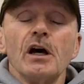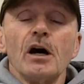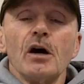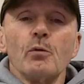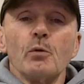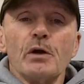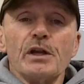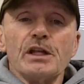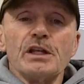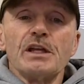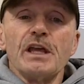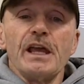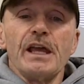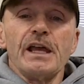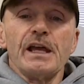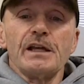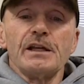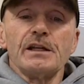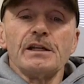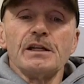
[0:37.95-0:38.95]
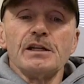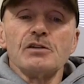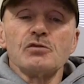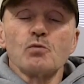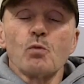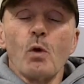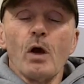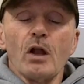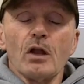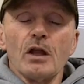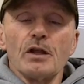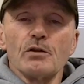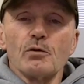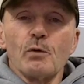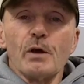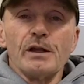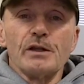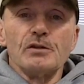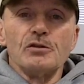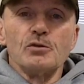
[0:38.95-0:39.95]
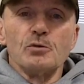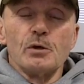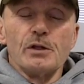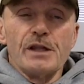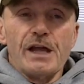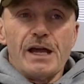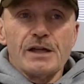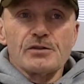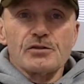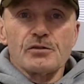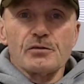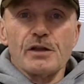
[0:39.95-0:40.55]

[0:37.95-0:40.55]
uh, when he can, and he's well on the way to doing that.